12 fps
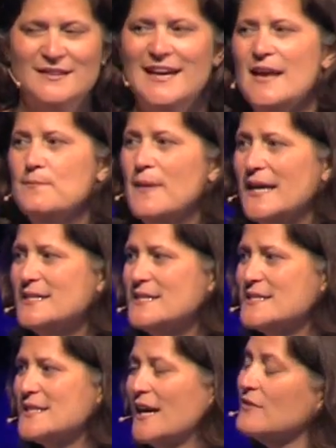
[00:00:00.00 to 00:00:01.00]
And
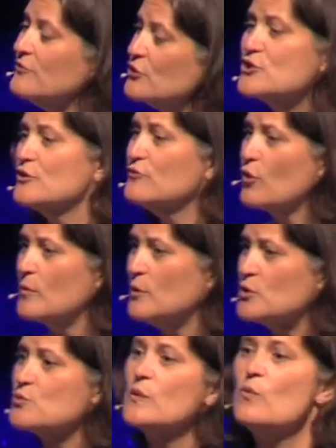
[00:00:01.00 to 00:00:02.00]
best and first and
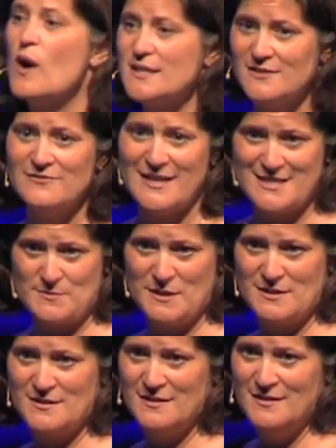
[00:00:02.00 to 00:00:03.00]
foremost, we want
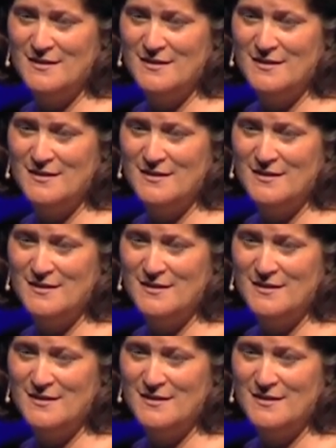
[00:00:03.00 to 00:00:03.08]
investment.